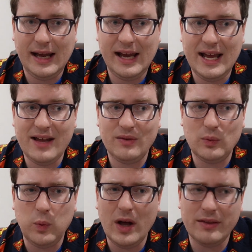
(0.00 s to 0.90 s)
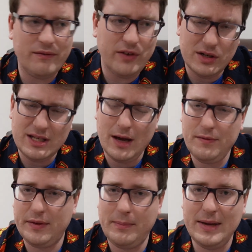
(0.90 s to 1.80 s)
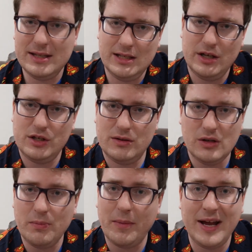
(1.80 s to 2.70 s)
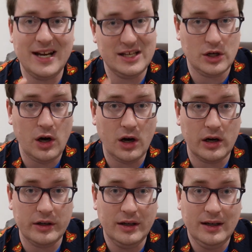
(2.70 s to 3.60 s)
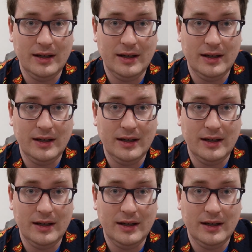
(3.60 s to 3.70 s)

And while the first half of the message Superman has heard,